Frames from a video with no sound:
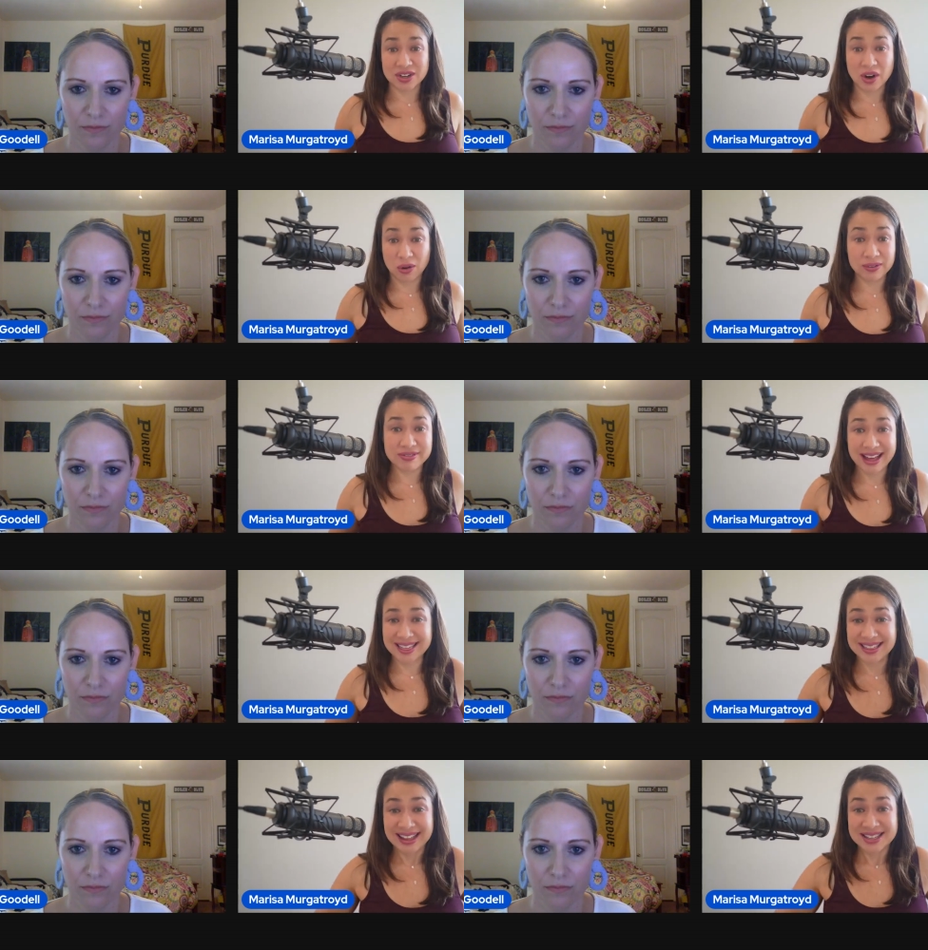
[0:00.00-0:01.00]
Speaker 1: and all of that
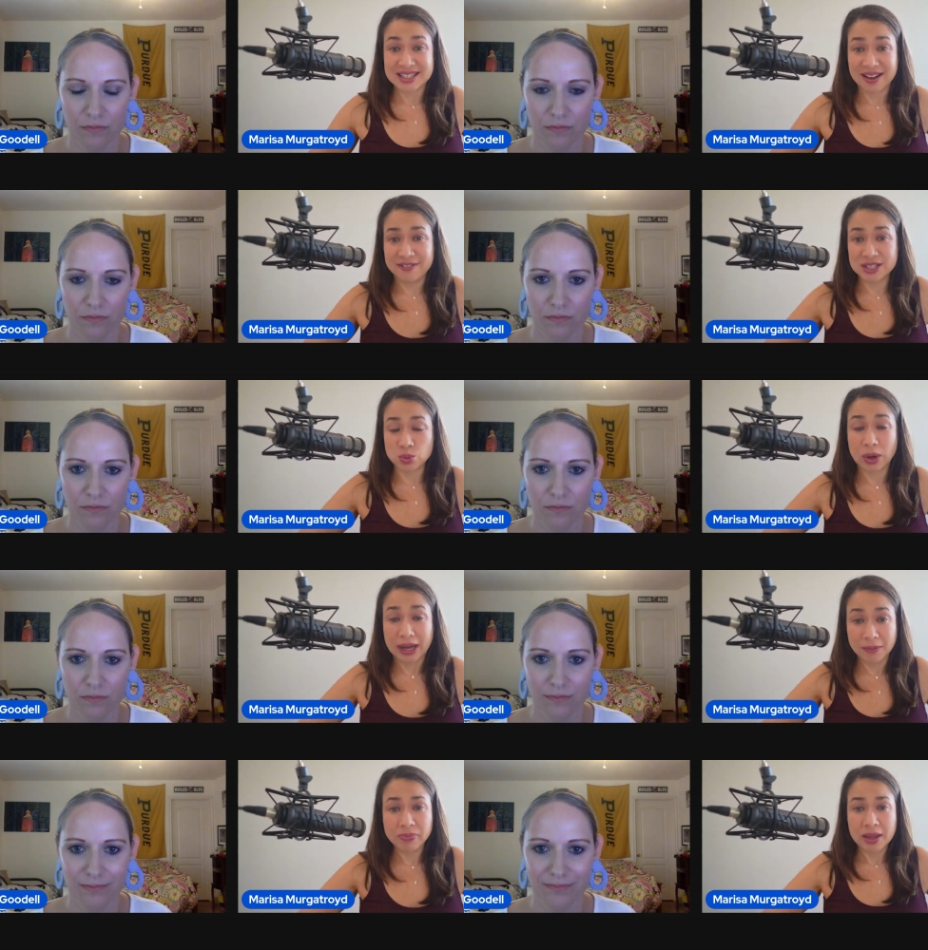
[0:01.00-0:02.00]
stuff as
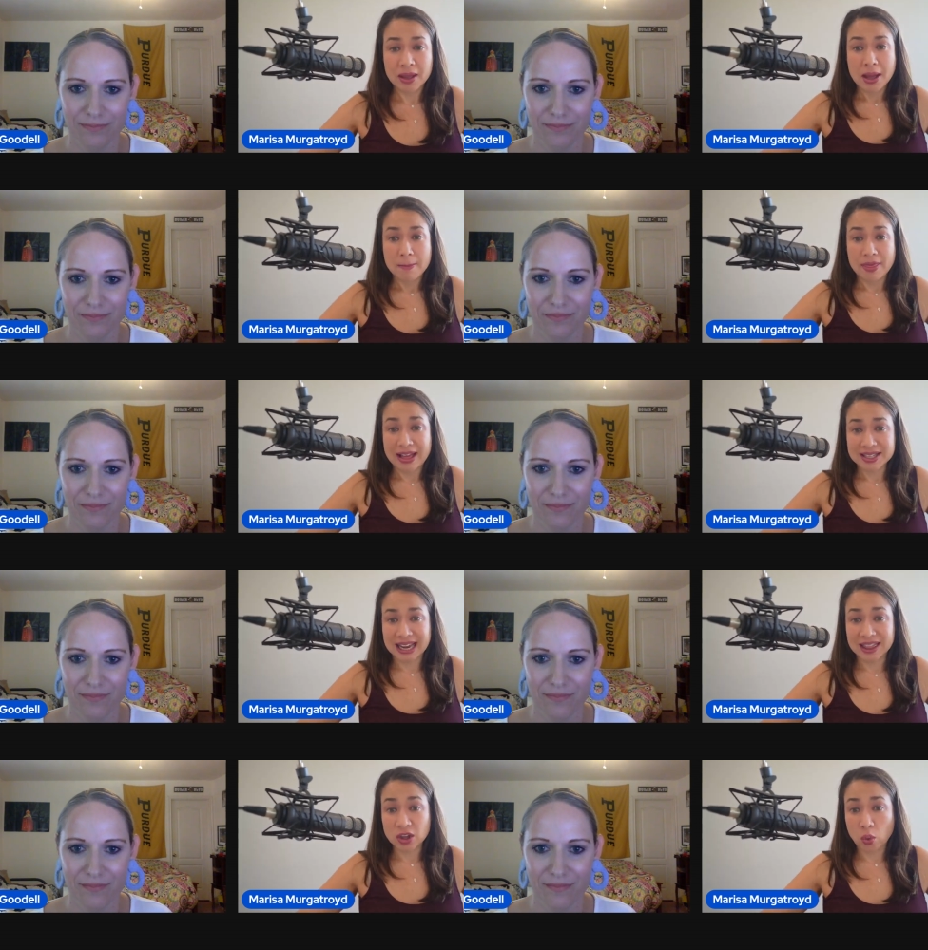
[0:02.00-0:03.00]
well. But that's
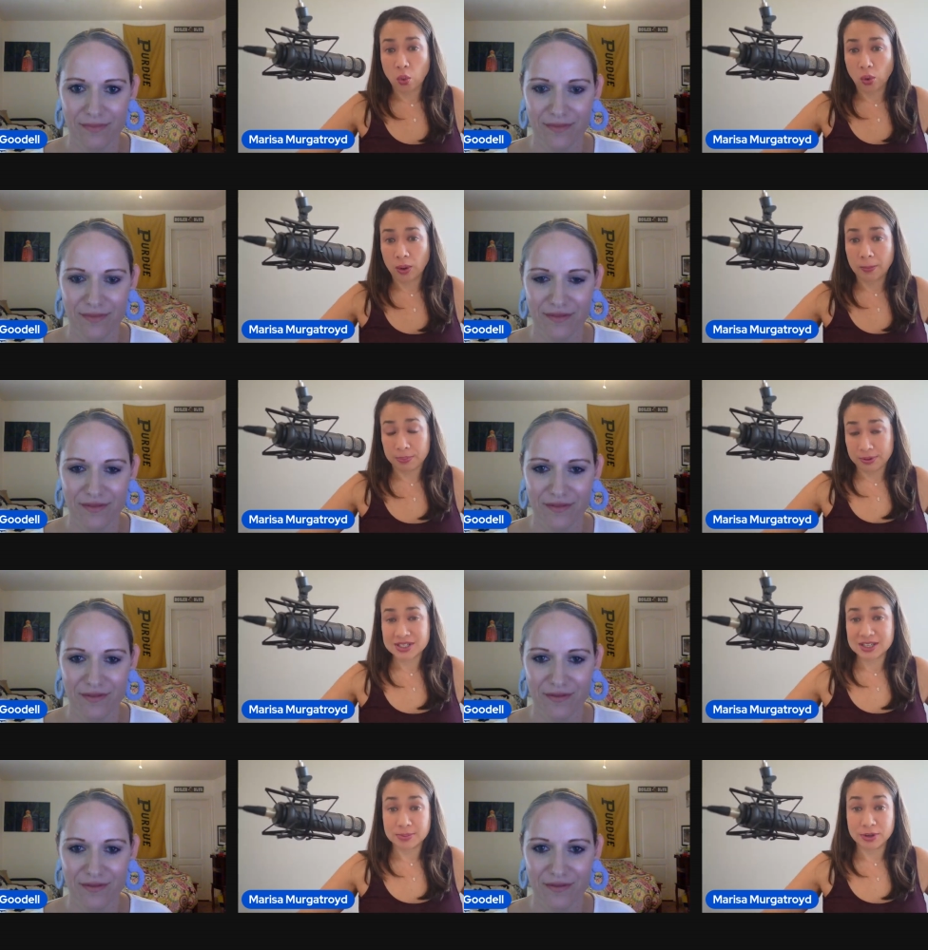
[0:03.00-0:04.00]
kind of the core
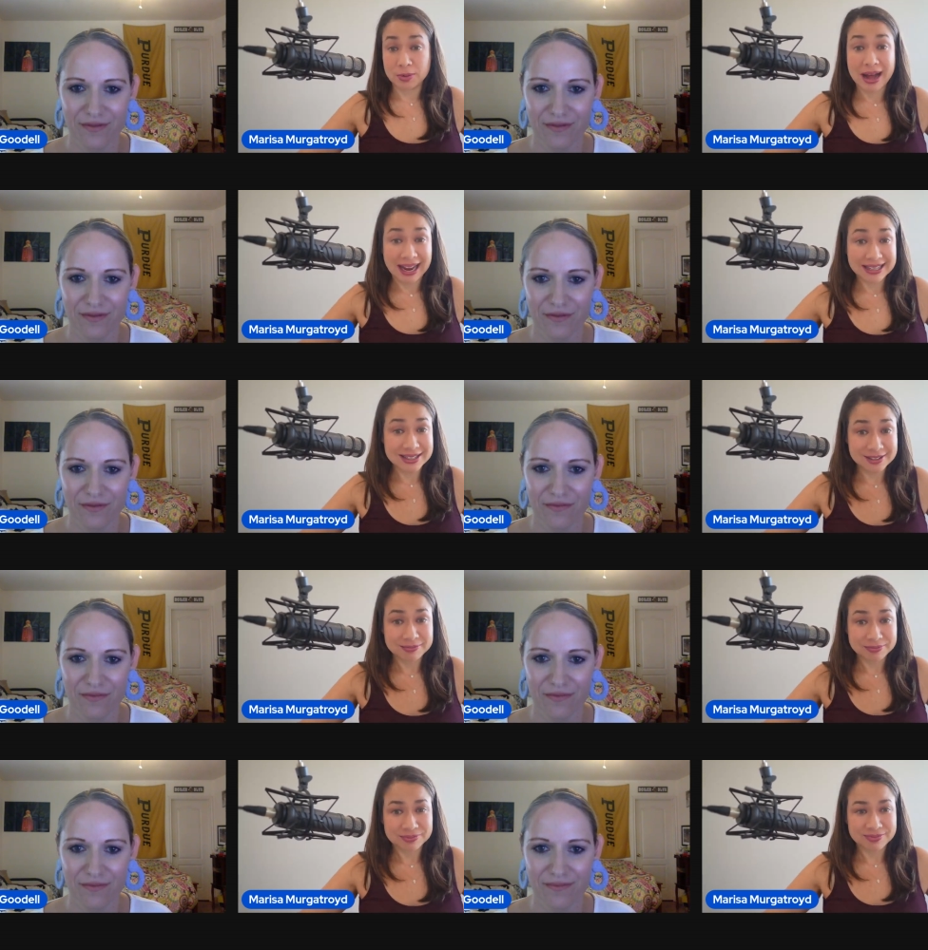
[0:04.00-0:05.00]
principle behind it.
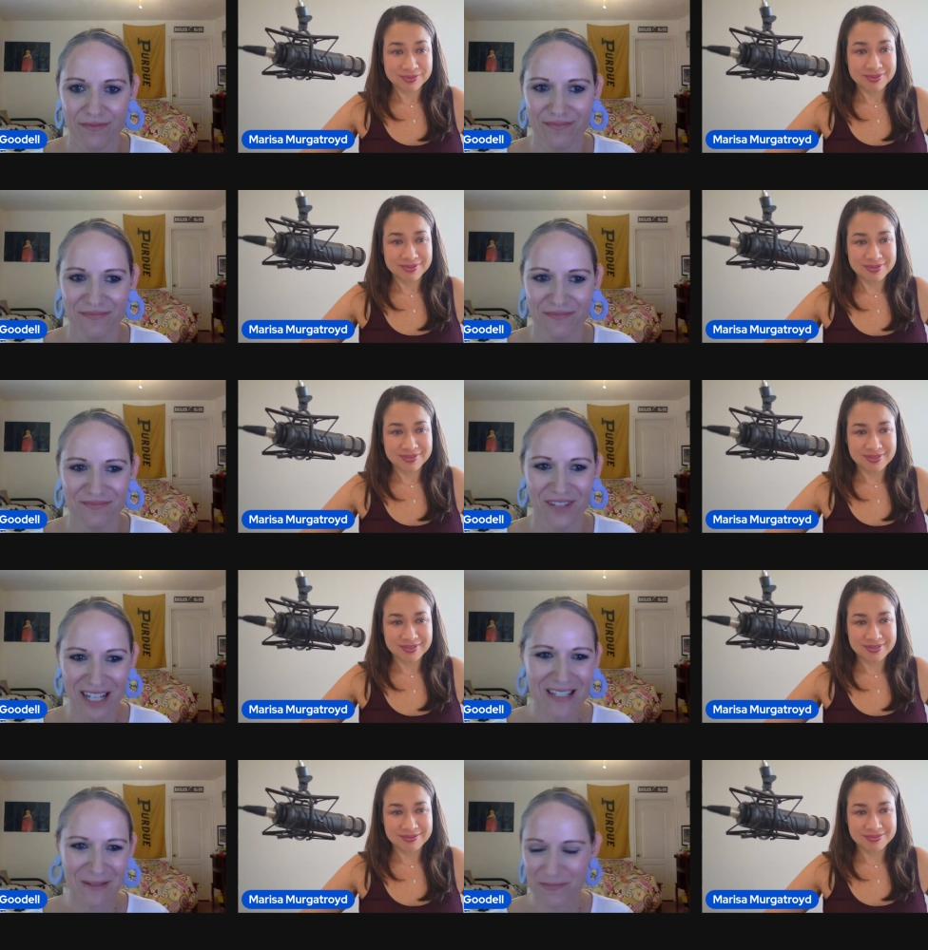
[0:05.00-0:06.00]

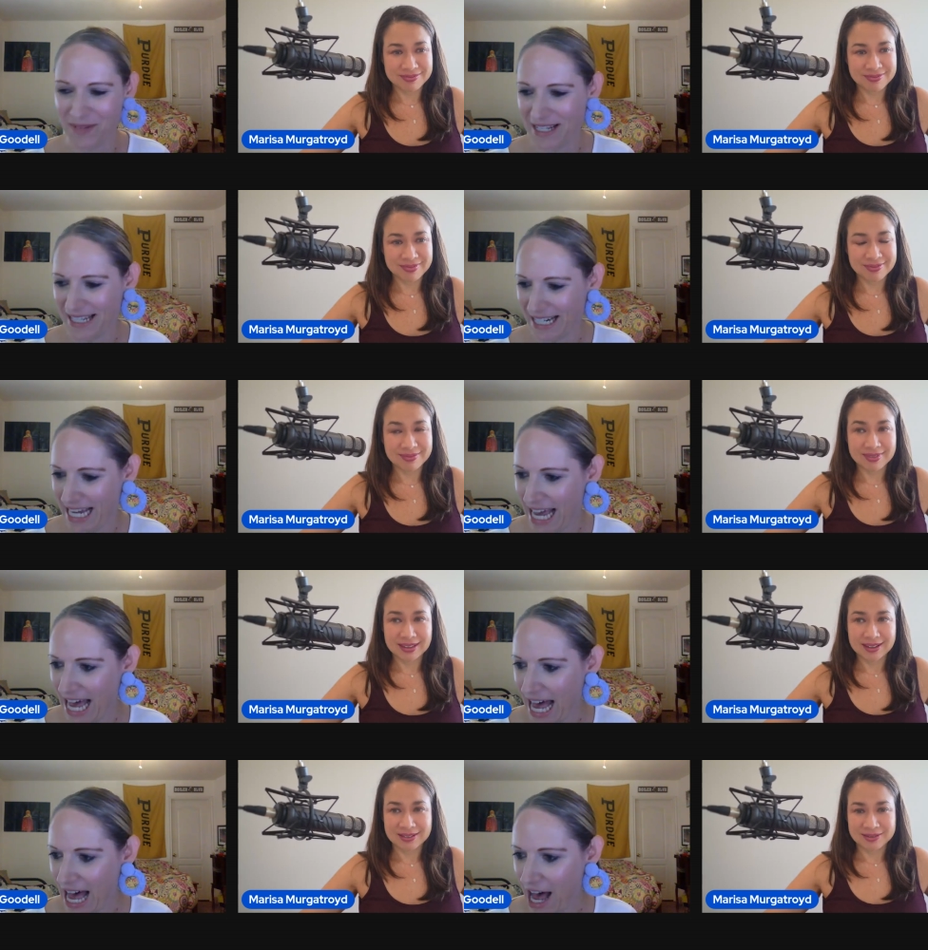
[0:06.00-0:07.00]
Speaker 2: Awesome. Amazing.
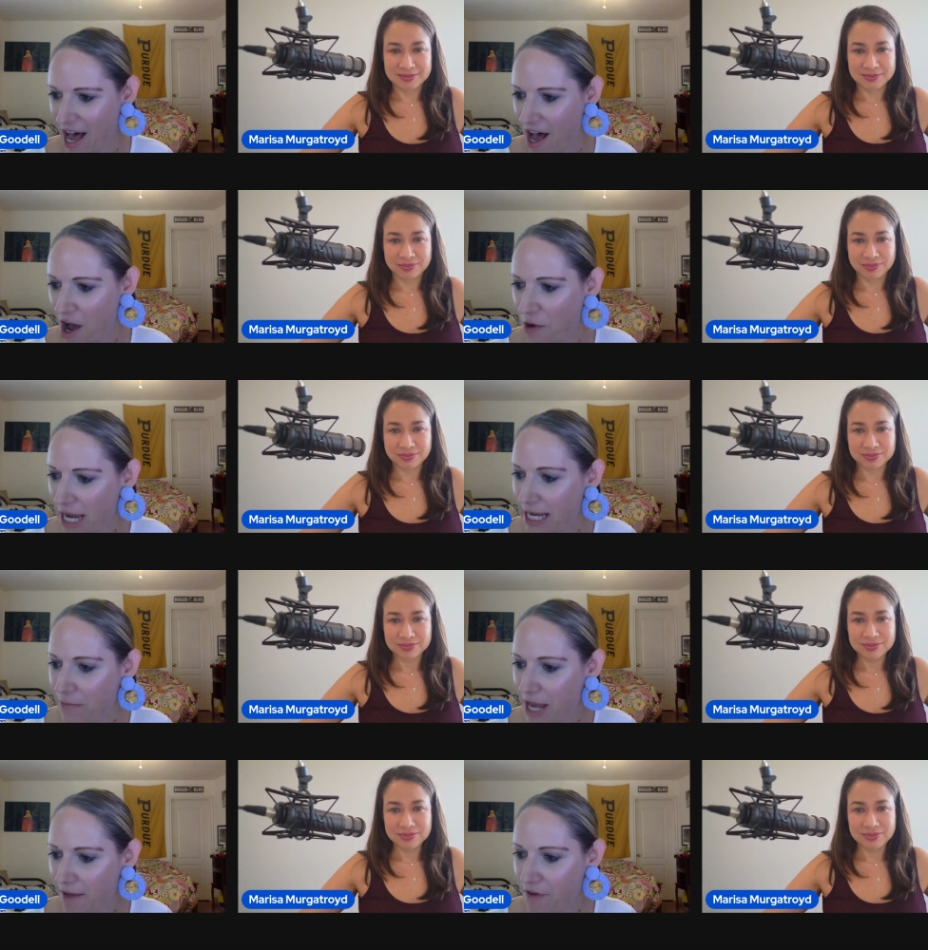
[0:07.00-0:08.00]
Okay, and
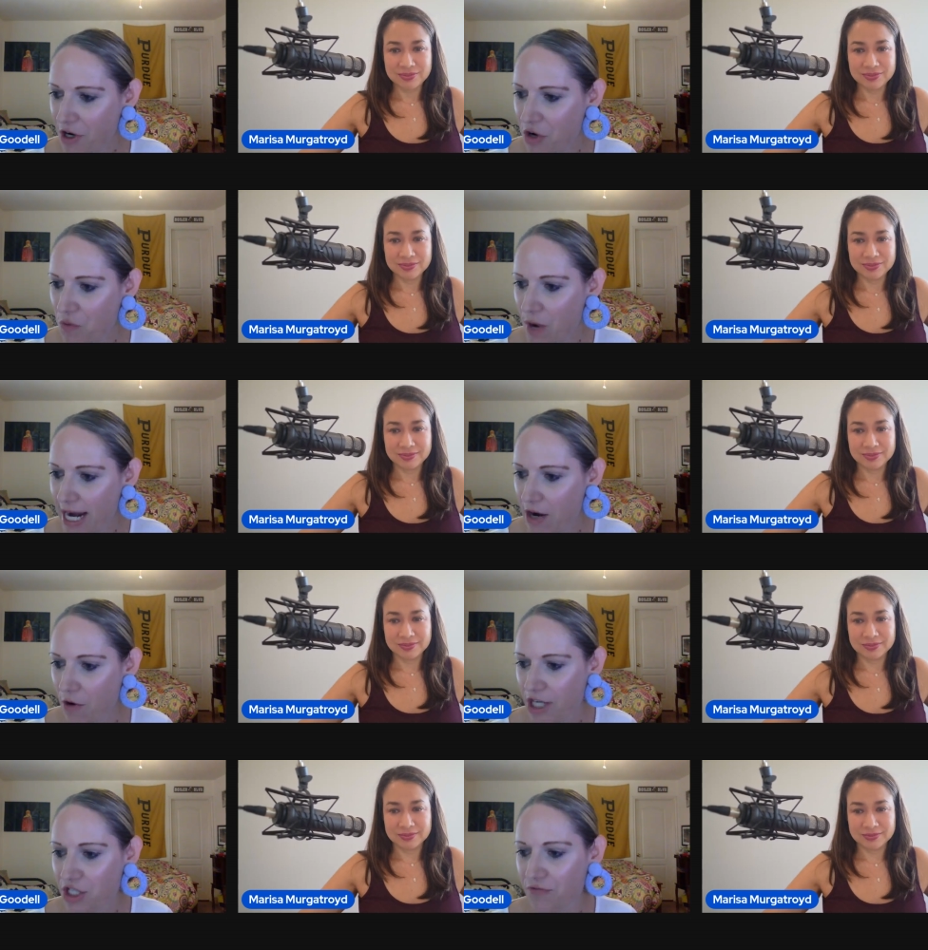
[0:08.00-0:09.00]
we have a great
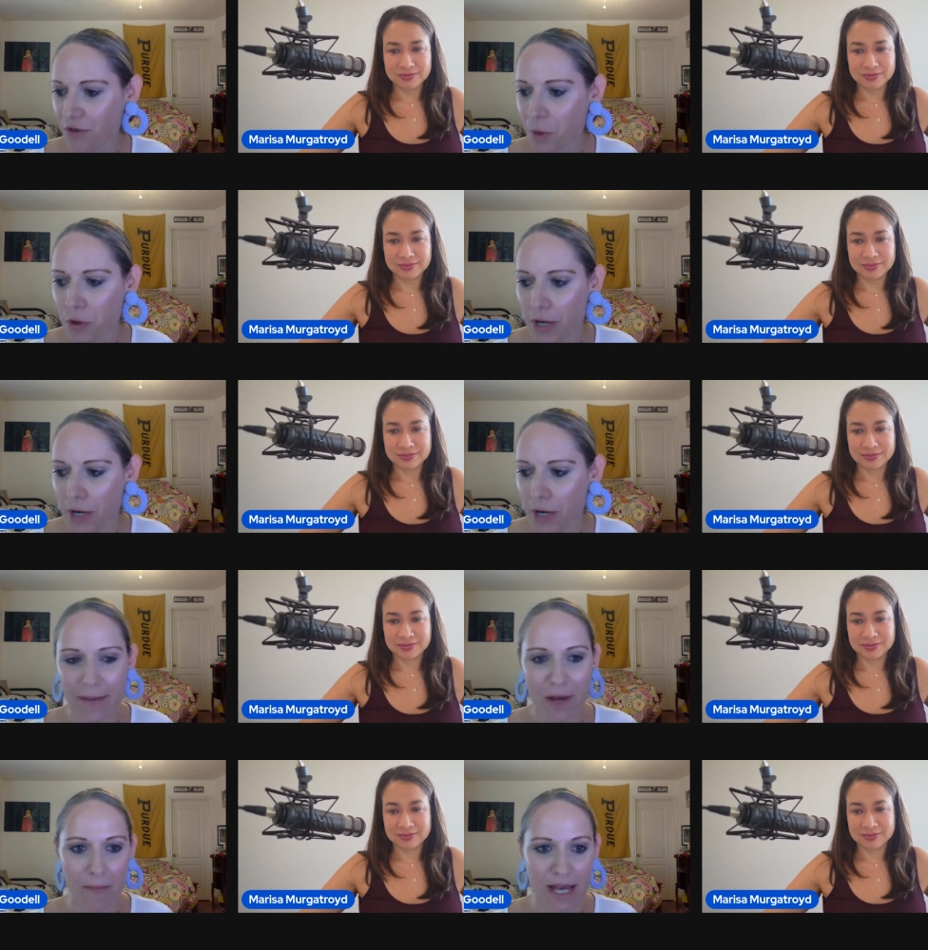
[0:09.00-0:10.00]
question from Greg about